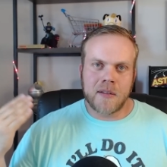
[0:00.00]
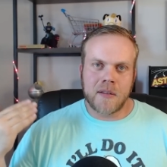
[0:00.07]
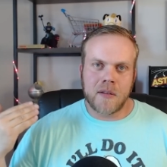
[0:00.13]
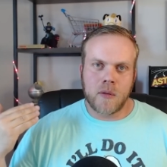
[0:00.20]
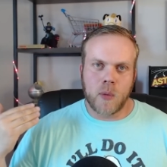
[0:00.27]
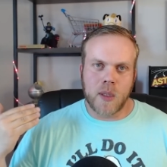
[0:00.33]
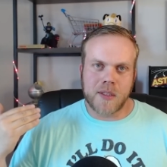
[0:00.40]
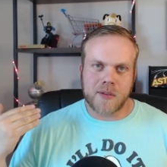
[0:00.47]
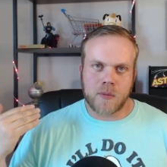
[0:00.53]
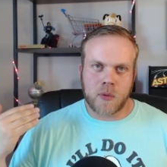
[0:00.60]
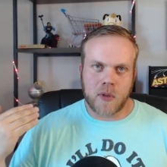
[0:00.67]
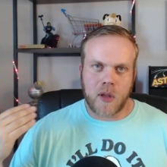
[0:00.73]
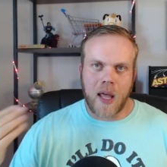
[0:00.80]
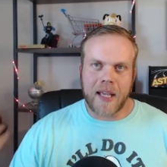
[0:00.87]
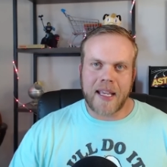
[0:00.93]
we're
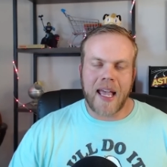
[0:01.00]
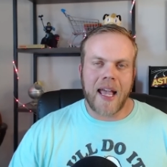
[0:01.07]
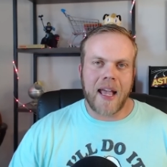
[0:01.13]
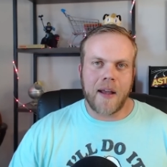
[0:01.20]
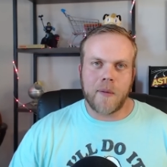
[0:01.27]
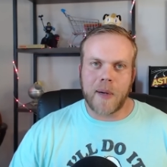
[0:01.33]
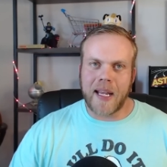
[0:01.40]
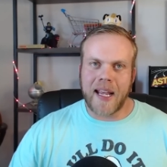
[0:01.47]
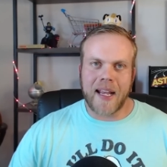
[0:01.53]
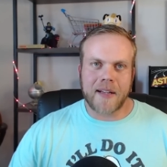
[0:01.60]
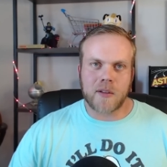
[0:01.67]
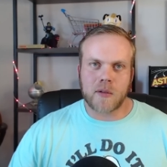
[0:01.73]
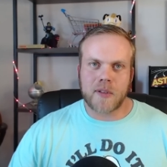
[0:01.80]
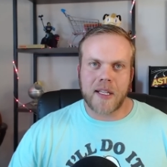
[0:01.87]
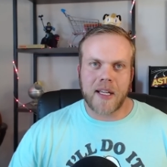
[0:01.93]
like, hey, we
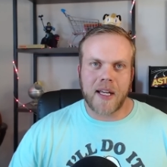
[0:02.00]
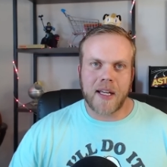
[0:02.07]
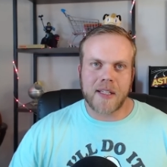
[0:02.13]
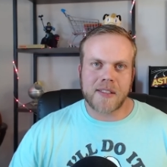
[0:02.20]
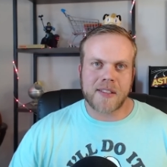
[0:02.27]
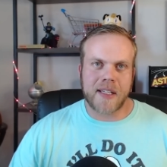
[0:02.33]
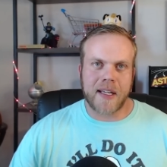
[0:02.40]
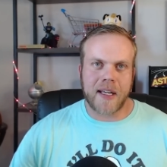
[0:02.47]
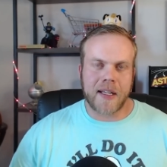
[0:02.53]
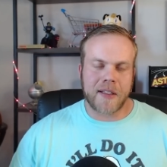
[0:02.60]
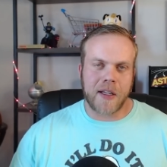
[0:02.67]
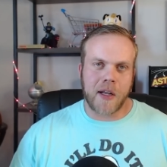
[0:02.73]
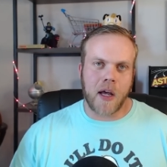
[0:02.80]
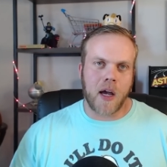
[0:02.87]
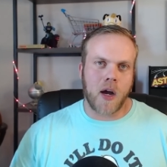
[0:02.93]
handled this, and you
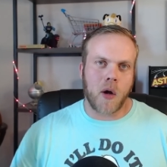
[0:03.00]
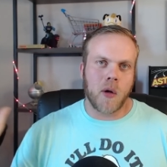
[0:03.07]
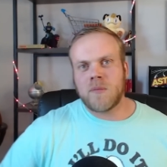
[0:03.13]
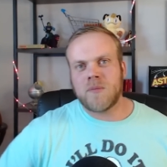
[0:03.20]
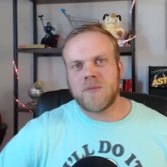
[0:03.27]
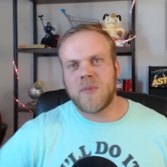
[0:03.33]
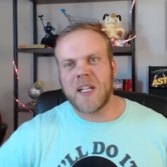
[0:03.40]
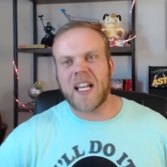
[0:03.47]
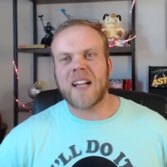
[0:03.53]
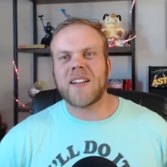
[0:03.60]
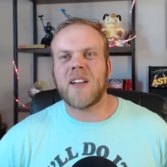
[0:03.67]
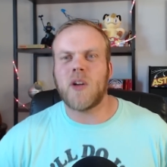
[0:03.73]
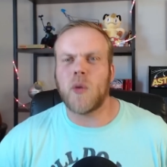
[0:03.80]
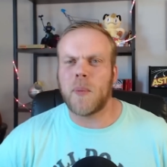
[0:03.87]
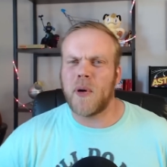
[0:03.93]
know, we got a
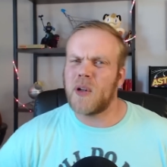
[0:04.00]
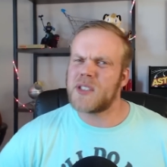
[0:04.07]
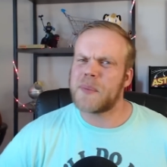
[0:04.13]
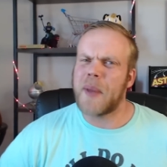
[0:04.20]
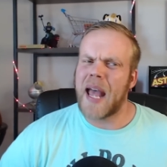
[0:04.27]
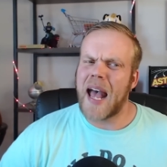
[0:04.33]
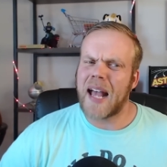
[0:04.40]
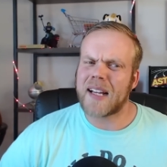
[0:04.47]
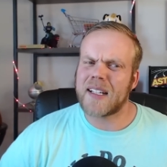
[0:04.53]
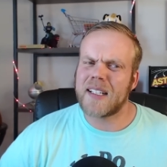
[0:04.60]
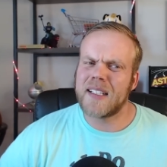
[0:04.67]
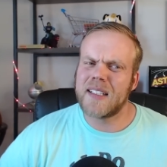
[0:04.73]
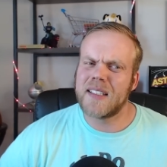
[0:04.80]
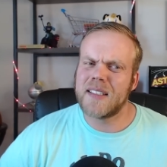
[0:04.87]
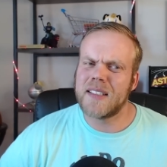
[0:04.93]
little pushback
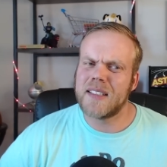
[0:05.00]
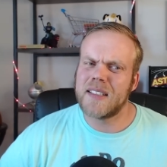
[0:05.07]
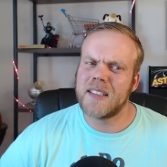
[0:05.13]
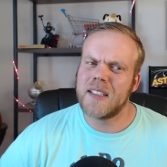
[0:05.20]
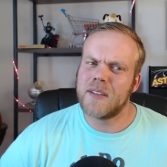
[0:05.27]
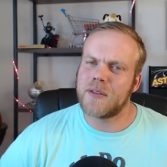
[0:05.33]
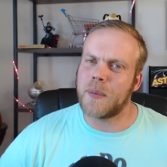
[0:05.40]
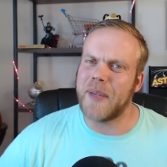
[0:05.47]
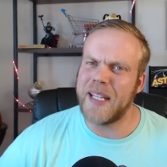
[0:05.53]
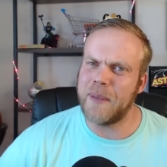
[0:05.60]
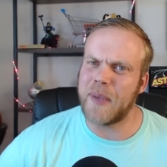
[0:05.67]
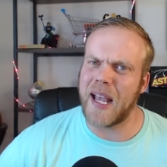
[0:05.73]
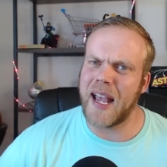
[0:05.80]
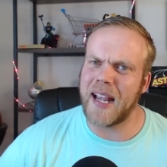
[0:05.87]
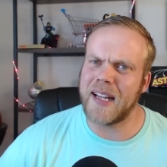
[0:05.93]
from
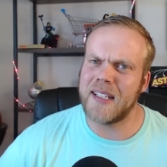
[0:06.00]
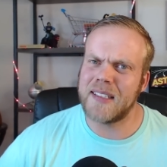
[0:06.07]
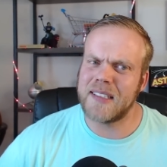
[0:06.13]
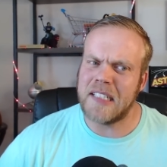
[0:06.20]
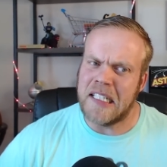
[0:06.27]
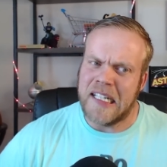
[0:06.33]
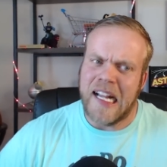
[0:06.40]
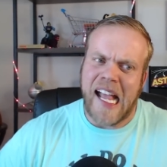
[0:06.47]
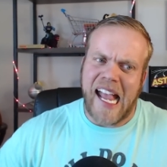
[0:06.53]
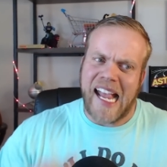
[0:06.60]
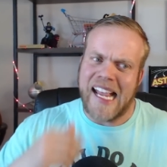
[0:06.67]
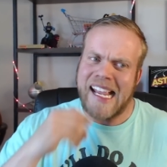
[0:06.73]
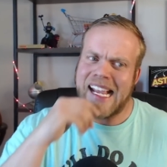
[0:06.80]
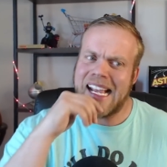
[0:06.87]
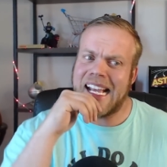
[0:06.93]
eBay.
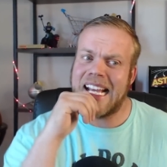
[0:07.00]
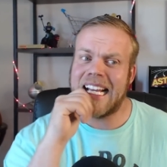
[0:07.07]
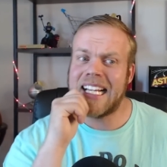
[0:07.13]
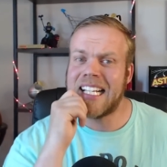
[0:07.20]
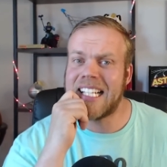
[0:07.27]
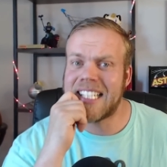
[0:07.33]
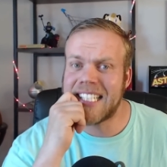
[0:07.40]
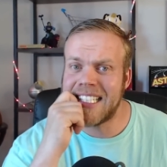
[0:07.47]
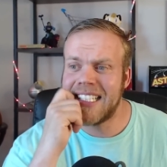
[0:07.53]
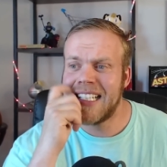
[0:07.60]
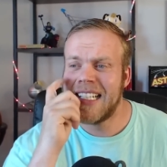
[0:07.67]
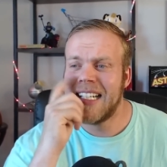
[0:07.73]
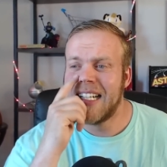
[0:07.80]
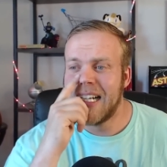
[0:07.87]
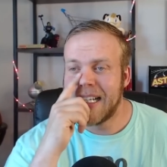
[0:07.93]
And
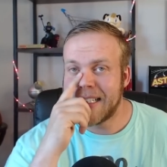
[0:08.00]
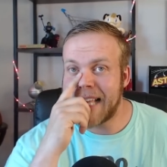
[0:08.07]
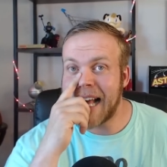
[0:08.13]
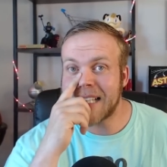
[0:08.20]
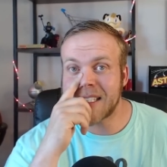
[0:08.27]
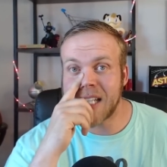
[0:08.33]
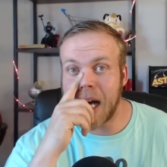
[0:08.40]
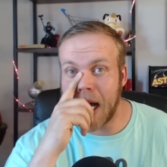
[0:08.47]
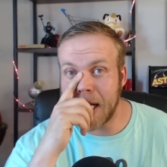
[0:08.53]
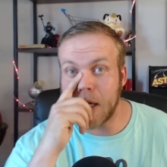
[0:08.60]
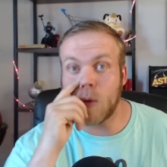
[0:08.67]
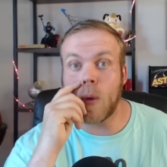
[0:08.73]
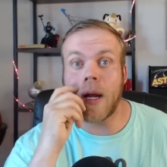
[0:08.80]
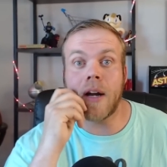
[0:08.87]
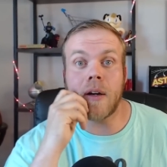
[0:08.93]
that's kind of
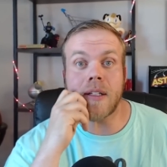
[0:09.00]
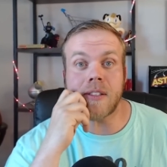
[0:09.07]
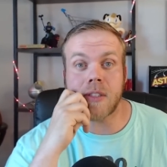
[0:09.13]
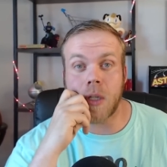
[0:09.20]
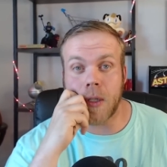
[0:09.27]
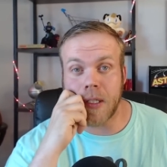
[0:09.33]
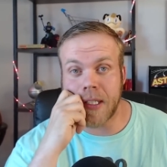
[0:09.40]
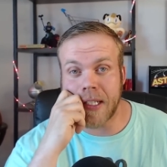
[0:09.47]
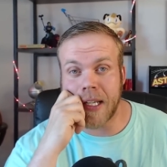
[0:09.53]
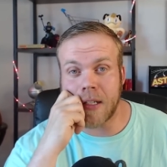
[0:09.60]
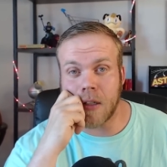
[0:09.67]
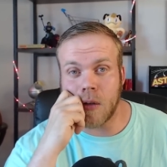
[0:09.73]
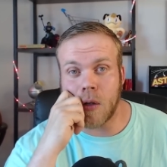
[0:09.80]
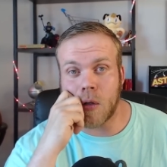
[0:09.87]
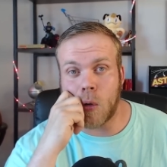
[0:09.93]
where it started to get
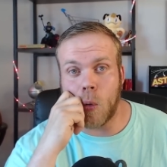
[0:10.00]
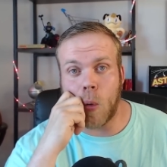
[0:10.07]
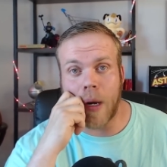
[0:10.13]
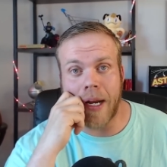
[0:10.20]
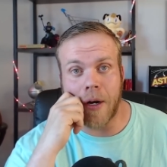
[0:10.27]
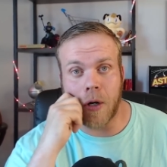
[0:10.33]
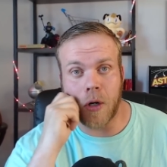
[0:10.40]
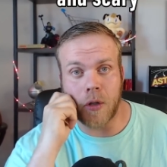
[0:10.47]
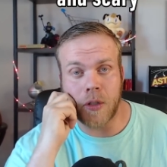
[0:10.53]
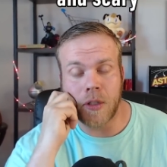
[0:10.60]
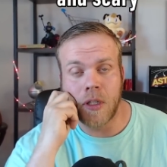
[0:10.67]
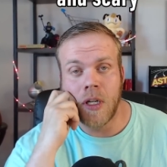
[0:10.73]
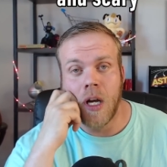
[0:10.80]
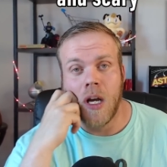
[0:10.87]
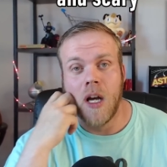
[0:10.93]
a little weird.
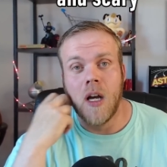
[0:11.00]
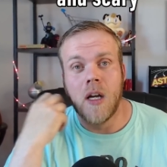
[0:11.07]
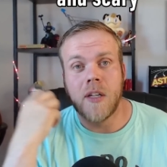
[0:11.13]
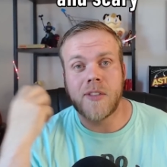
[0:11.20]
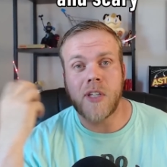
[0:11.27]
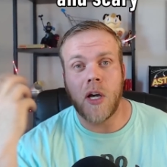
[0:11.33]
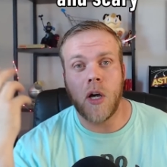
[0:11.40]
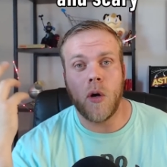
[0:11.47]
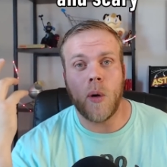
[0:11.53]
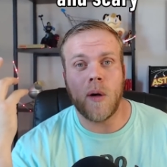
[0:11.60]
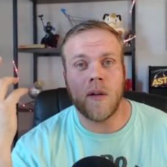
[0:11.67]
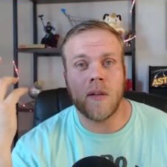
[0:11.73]
So